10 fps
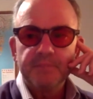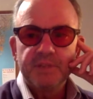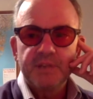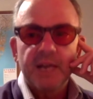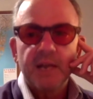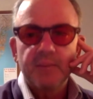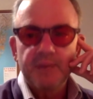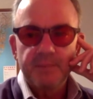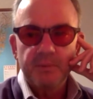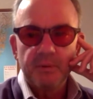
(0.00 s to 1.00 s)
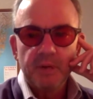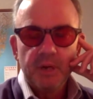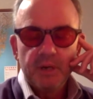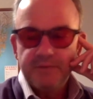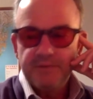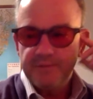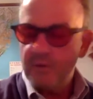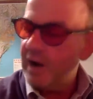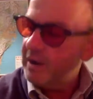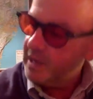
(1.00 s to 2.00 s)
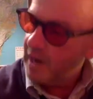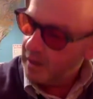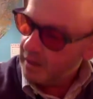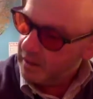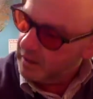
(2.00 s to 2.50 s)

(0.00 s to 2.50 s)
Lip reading: telling people, for our young